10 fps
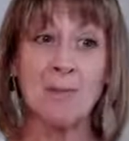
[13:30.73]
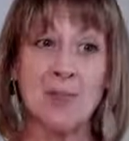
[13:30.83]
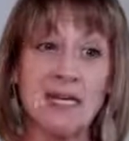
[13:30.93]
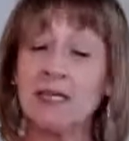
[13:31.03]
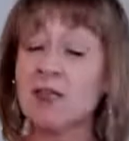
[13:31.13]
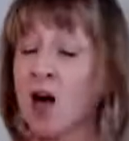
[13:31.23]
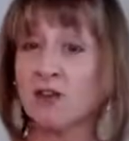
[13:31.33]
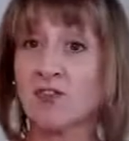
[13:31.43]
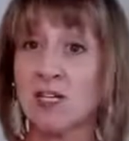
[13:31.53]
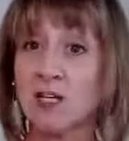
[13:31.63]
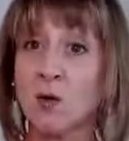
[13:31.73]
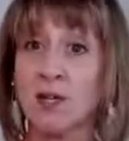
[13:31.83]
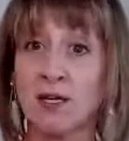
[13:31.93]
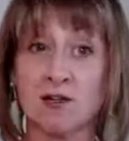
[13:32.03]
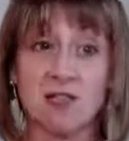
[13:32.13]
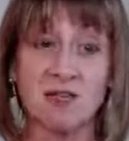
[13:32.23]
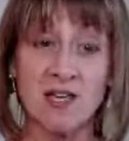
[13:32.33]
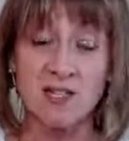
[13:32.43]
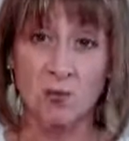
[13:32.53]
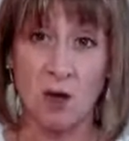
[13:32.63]
minute-long video here to
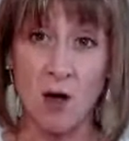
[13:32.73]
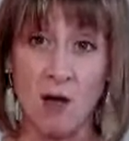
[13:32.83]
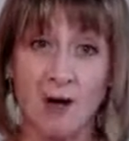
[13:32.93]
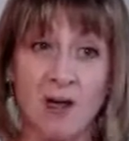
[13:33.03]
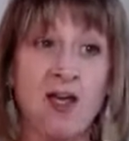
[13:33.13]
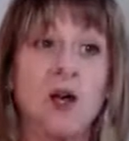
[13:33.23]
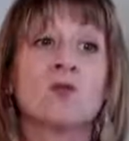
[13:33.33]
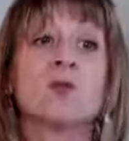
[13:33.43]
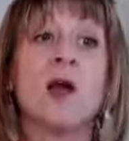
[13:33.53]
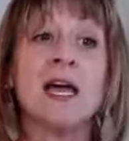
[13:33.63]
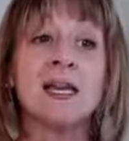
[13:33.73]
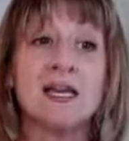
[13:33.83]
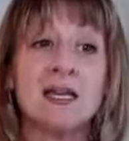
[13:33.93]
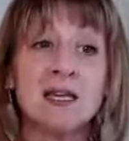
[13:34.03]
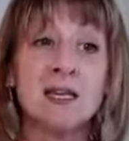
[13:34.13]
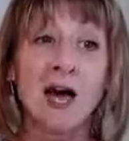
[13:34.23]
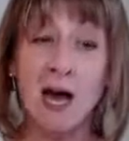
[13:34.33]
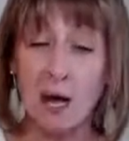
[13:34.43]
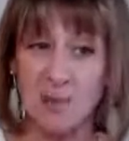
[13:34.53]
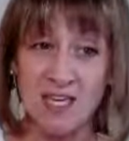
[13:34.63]
Facebook, writing the
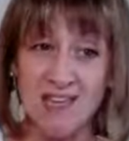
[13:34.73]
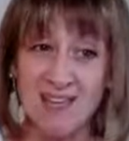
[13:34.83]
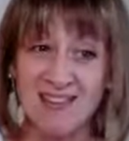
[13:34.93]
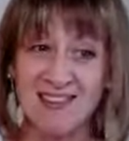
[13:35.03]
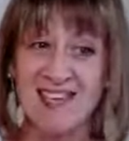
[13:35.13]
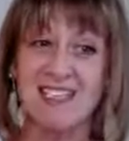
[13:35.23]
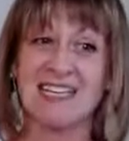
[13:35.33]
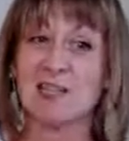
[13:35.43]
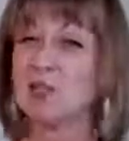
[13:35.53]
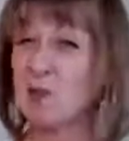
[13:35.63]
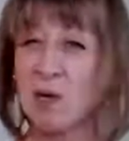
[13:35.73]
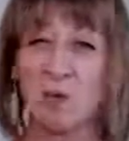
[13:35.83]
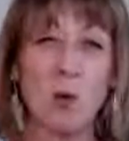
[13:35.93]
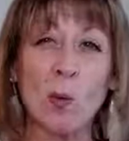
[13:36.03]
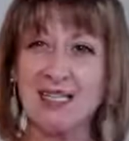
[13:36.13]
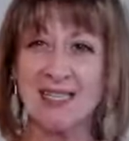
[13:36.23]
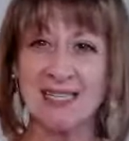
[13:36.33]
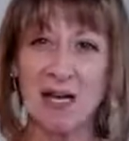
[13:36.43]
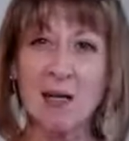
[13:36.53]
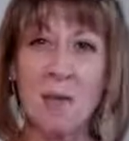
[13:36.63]
copy that tells people what it's
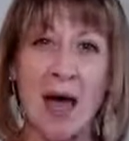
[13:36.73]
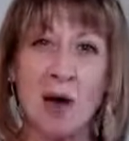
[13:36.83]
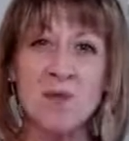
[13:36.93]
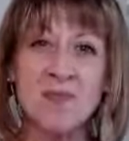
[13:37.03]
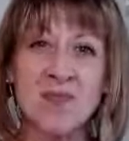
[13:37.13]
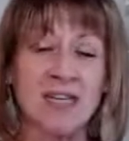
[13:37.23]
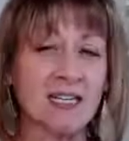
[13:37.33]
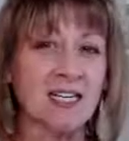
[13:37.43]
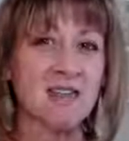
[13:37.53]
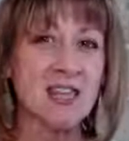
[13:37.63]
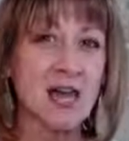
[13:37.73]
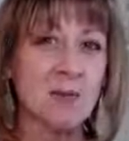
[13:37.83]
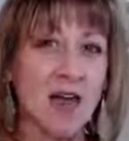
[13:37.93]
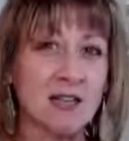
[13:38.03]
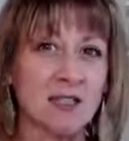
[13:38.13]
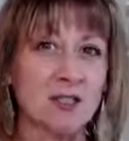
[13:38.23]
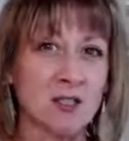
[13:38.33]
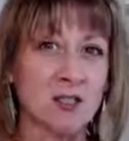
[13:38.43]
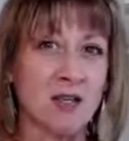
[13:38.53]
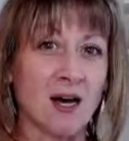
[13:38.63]
all about and giving them that
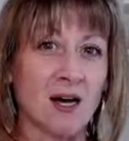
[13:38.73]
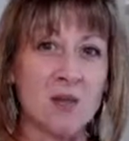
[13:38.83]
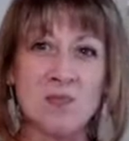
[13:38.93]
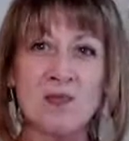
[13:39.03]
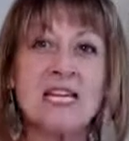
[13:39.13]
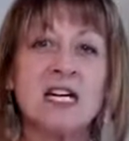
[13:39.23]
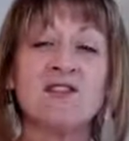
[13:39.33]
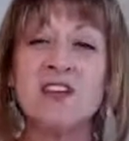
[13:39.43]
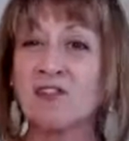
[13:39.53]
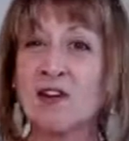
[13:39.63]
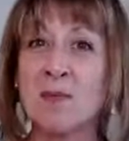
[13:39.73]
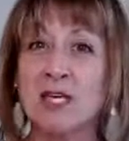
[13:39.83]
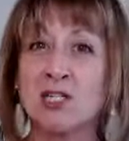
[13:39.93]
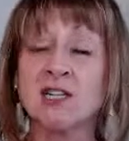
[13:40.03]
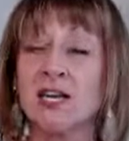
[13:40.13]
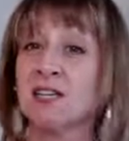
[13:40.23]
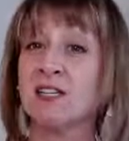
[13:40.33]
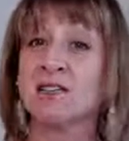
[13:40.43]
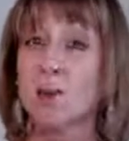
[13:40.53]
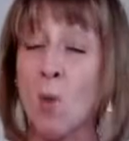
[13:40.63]
little bit of information that
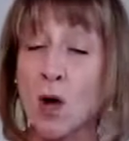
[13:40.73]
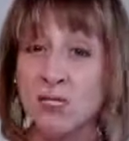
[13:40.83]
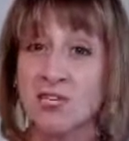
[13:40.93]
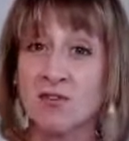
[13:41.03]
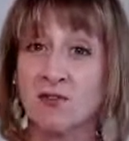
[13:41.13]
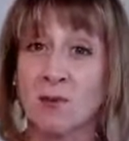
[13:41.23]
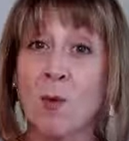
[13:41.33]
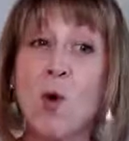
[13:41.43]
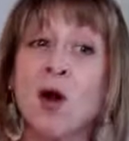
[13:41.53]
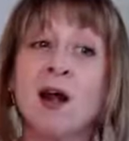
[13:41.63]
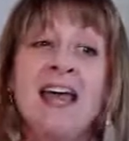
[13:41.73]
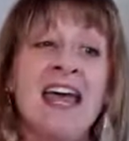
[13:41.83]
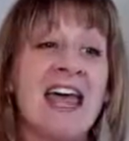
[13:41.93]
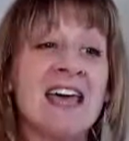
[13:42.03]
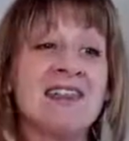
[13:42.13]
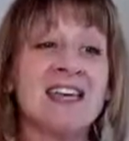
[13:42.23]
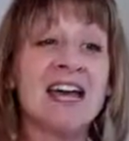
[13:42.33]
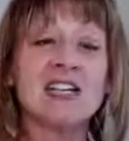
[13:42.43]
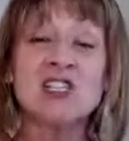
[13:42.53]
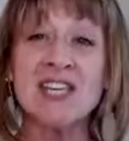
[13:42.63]
leaves them wanting for more, and then
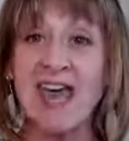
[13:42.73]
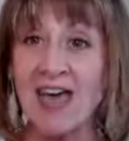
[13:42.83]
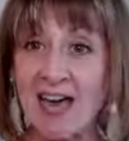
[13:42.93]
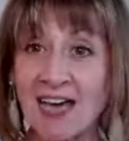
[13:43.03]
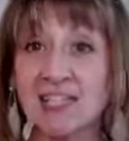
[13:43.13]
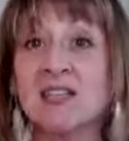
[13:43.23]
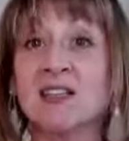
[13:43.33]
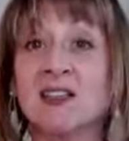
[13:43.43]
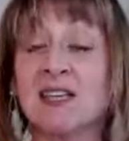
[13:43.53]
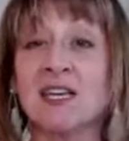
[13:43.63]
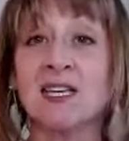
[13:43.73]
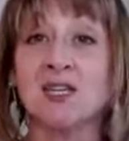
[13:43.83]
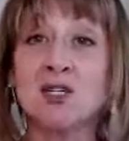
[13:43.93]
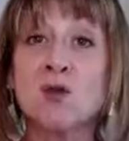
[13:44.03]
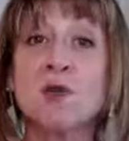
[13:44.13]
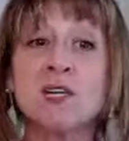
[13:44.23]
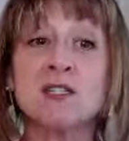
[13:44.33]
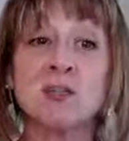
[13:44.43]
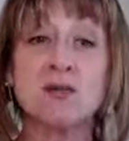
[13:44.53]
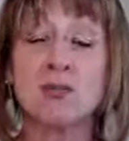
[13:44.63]
actually adding the link to his
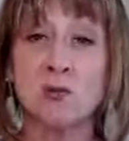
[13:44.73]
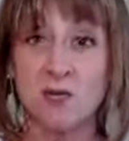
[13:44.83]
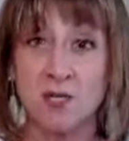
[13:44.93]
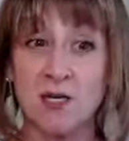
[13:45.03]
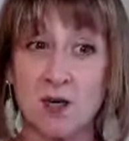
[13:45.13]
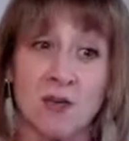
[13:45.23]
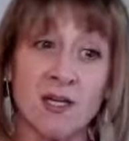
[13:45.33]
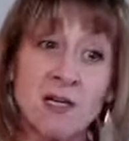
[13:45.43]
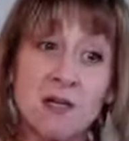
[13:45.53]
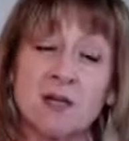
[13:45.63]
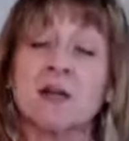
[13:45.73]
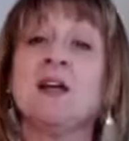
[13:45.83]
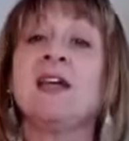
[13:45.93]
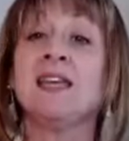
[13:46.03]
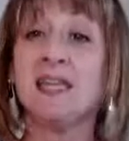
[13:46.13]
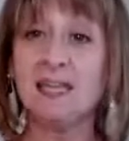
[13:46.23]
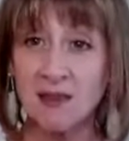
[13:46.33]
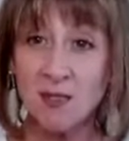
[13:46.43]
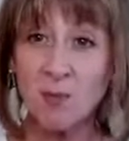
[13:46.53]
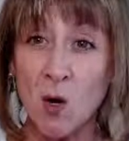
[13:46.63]
YouTube video either in
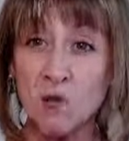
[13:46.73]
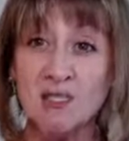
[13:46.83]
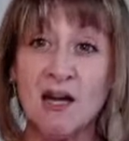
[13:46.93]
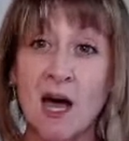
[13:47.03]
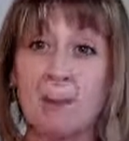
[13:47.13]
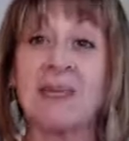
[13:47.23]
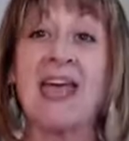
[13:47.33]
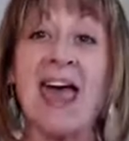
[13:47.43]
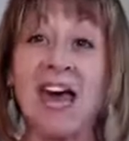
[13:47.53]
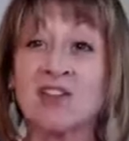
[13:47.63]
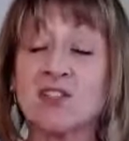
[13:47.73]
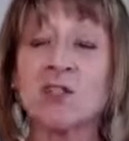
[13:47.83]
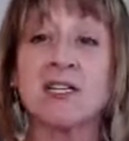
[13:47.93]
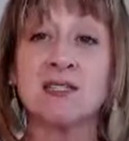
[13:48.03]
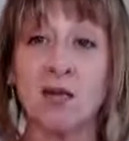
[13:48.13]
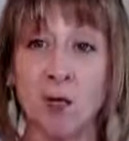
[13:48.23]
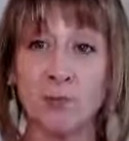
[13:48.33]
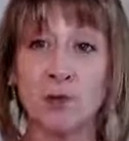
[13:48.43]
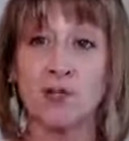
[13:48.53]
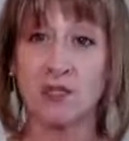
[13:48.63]
the post copy after he's
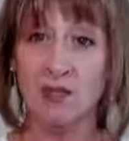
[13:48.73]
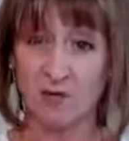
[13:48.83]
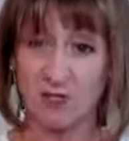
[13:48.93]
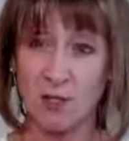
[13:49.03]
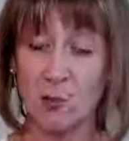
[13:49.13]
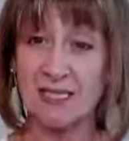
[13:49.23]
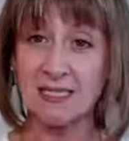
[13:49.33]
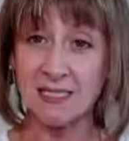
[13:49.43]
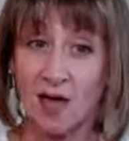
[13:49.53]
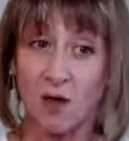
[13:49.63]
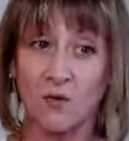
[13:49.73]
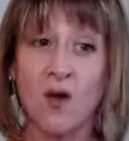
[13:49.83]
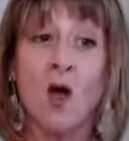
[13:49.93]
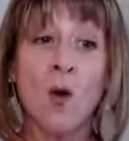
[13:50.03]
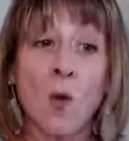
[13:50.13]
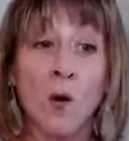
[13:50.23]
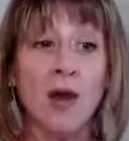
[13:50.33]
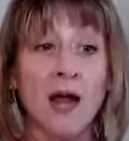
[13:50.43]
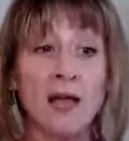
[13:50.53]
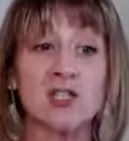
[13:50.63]
uploaded the video itself or
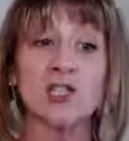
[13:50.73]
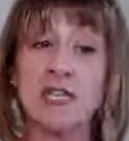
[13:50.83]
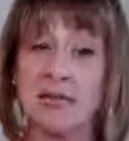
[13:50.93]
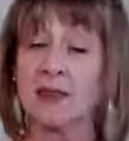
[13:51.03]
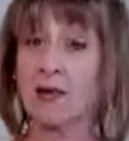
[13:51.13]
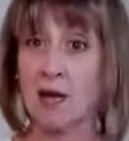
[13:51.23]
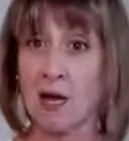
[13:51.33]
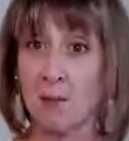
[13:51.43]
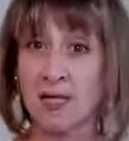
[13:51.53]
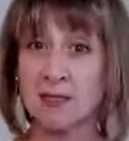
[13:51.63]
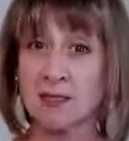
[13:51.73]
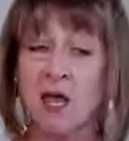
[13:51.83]
actually in the comments.